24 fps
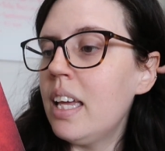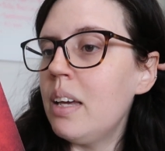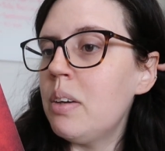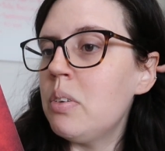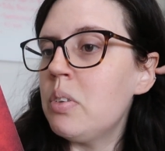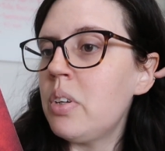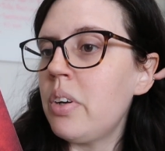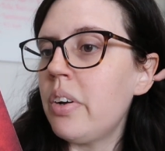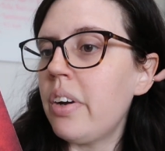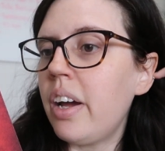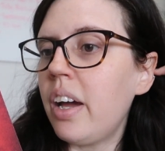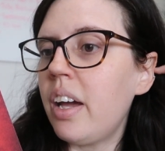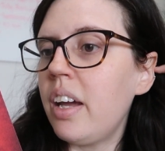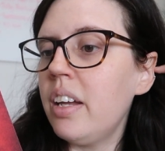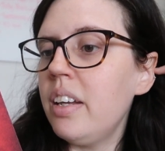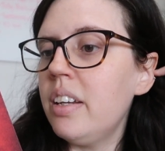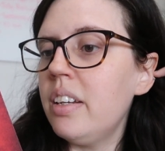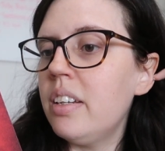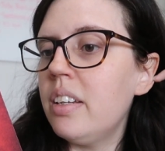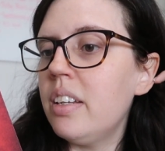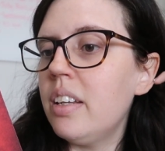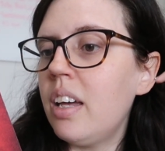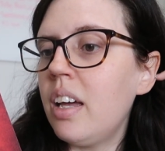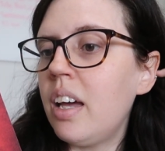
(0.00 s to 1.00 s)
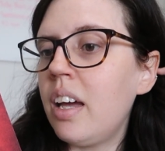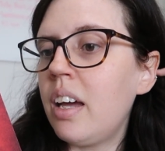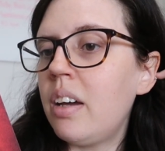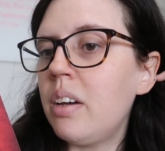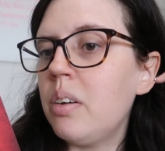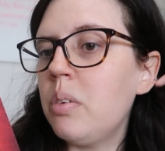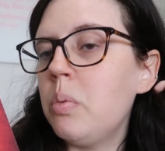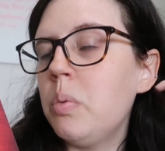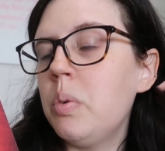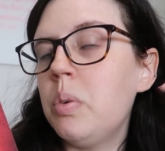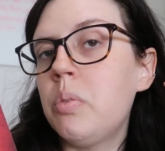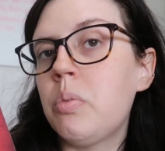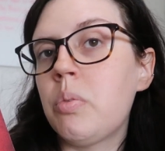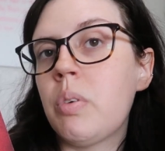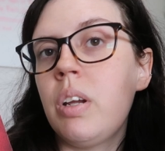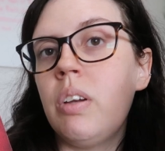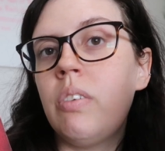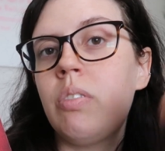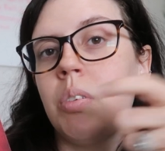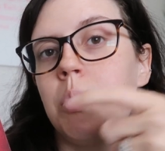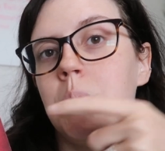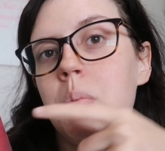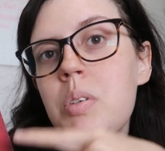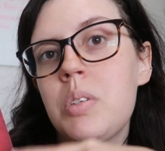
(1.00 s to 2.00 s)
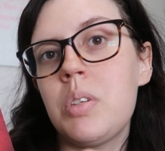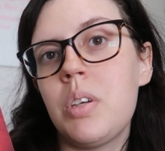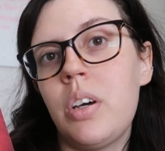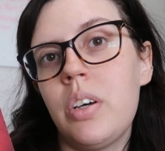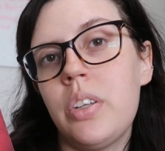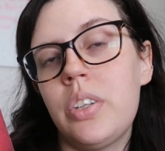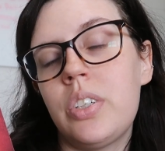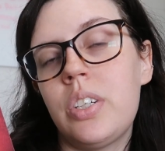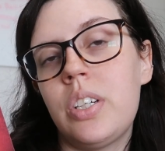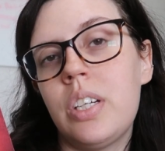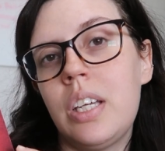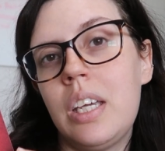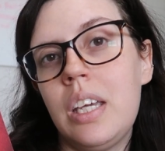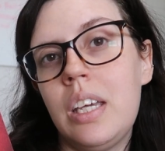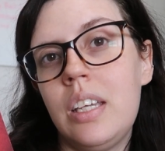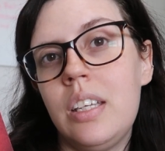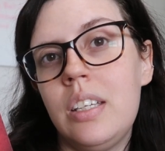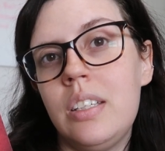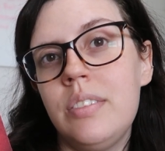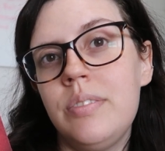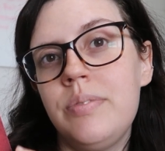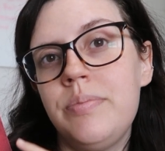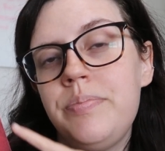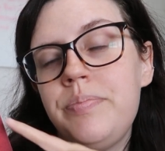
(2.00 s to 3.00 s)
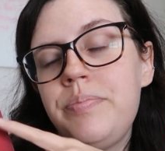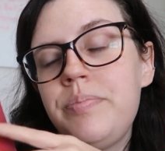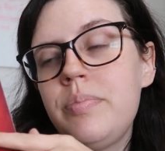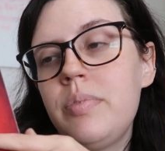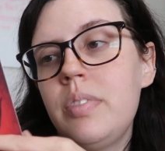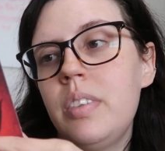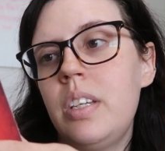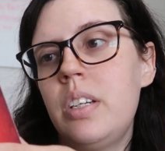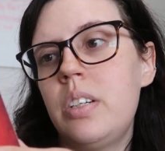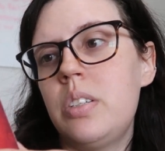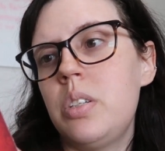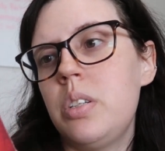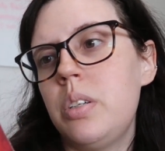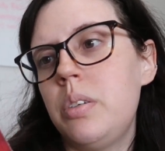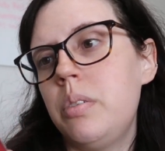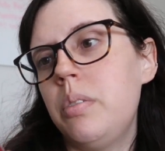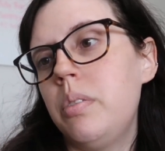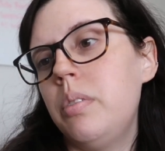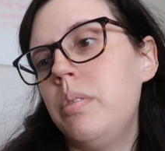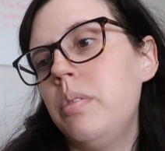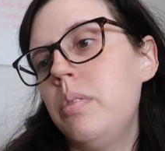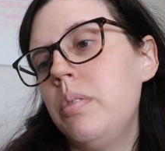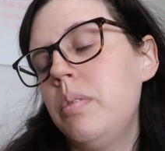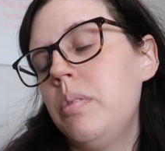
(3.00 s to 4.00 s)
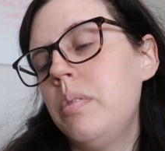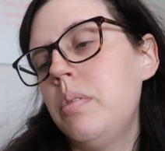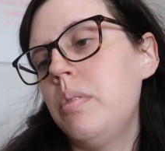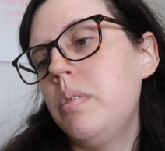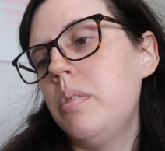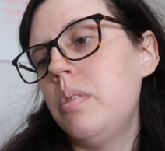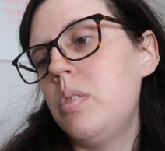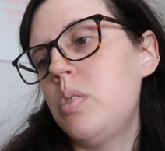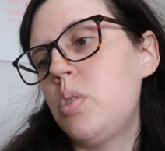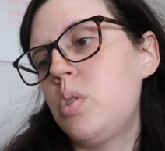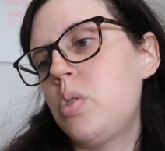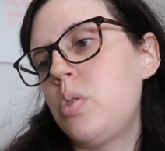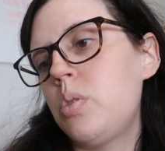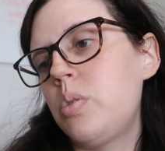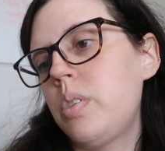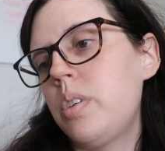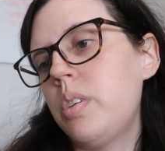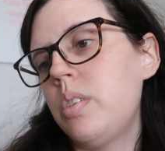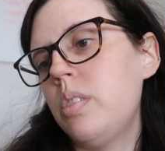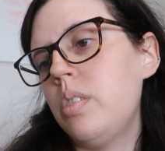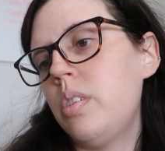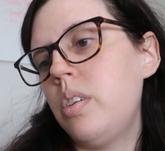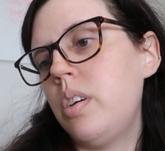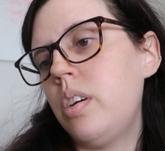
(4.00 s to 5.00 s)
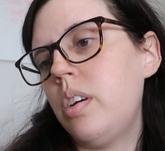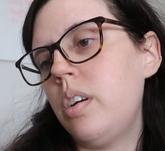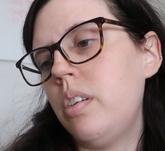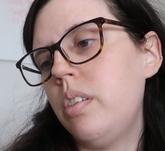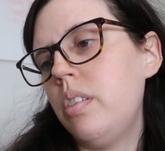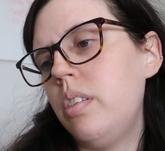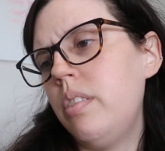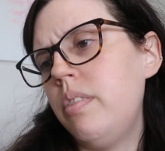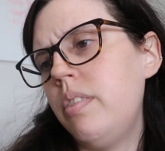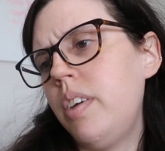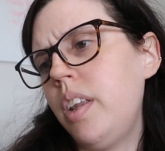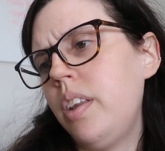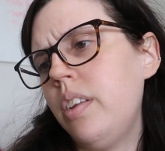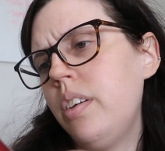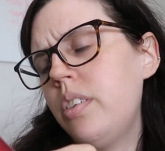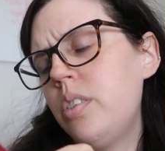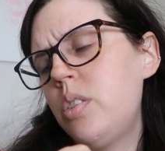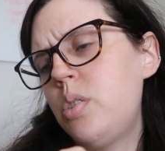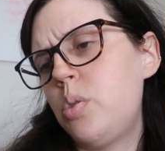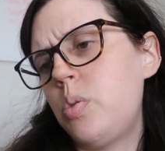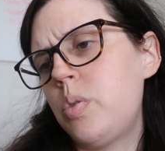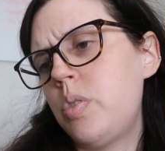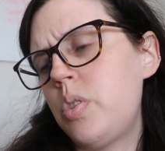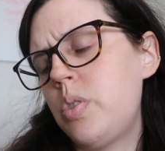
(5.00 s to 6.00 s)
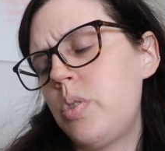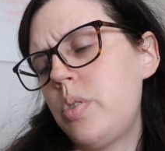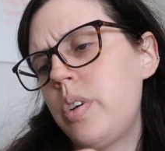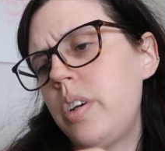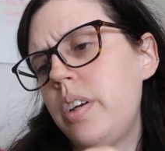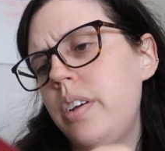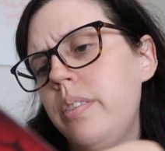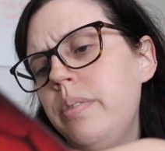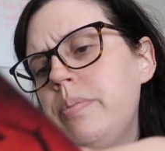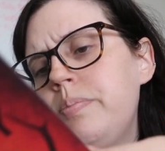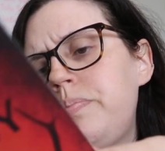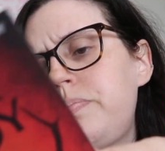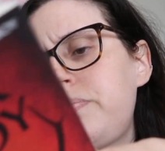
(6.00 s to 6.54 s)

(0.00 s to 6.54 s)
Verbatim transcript: it was all right. I would read from this author again. There's a short or a novella, short story